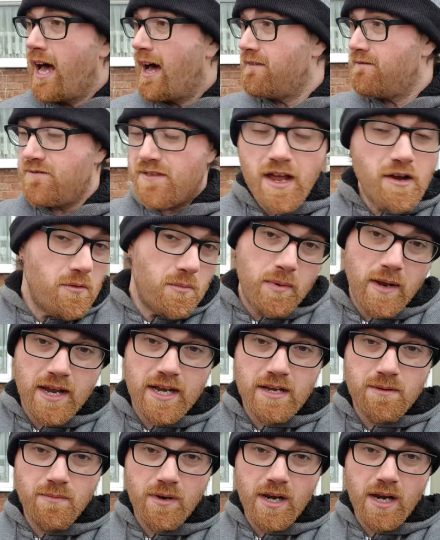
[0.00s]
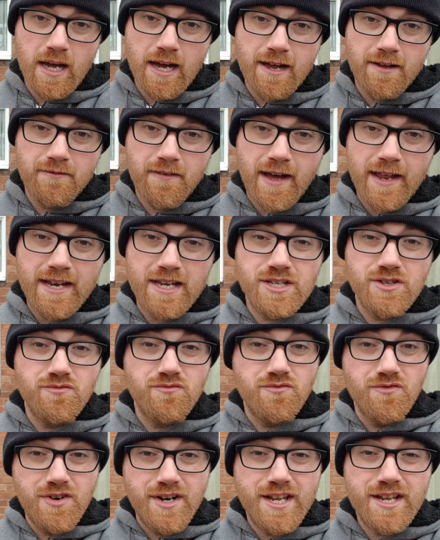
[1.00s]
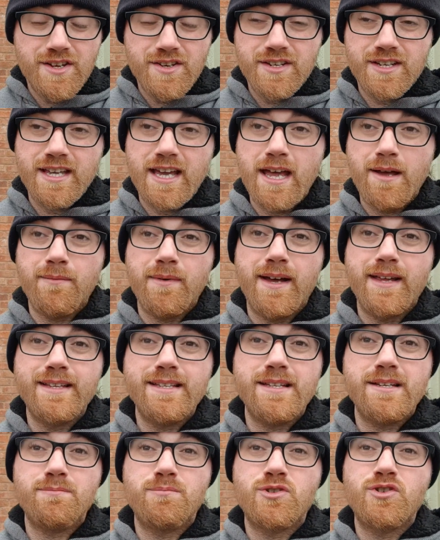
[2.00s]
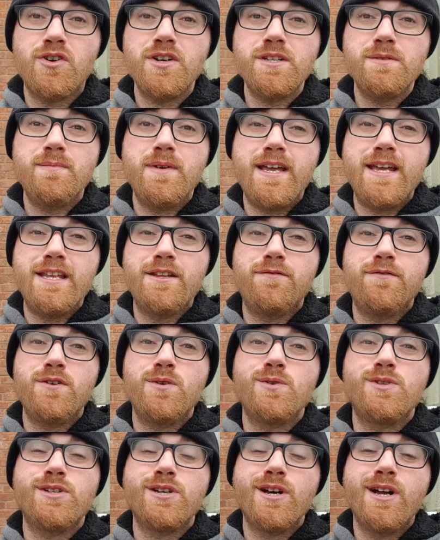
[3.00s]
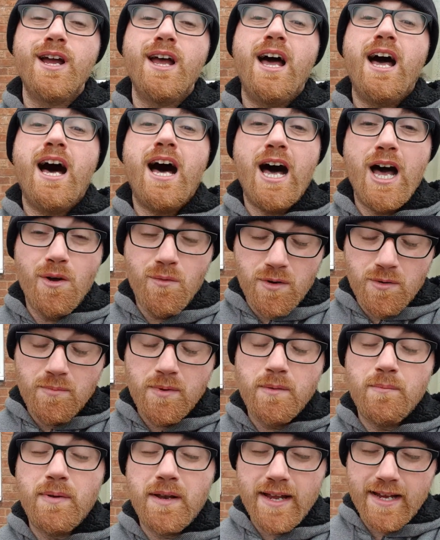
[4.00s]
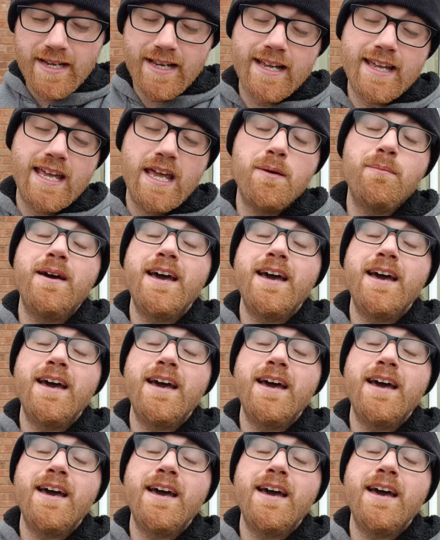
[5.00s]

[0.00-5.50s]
I've never played it in my life, and it is a really good game, and trust me, in the future I will be playing that game